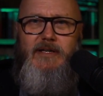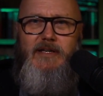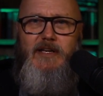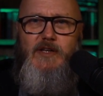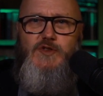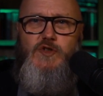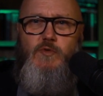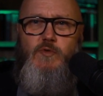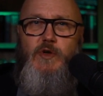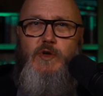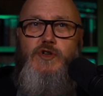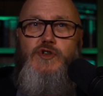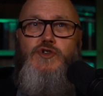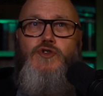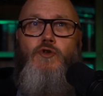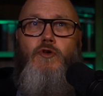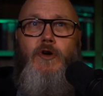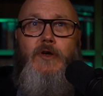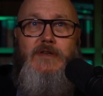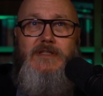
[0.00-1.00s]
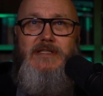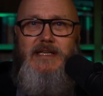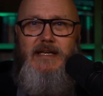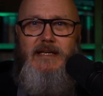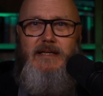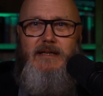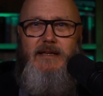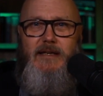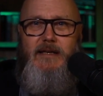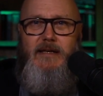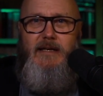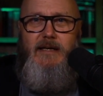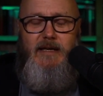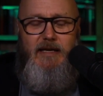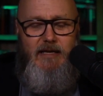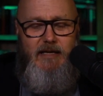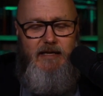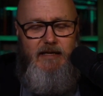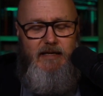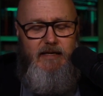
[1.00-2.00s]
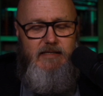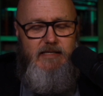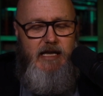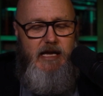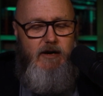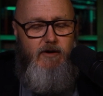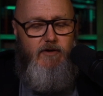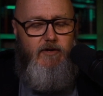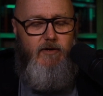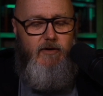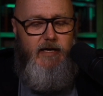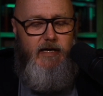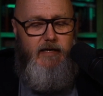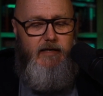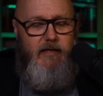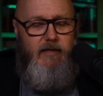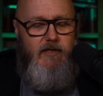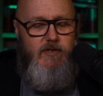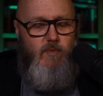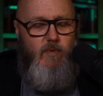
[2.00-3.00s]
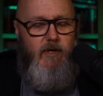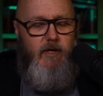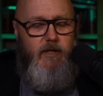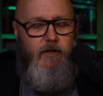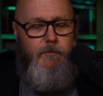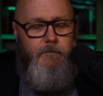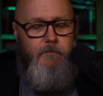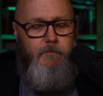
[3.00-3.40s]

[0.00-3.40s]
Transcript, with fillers: It's a rejoicing in his character and in his work.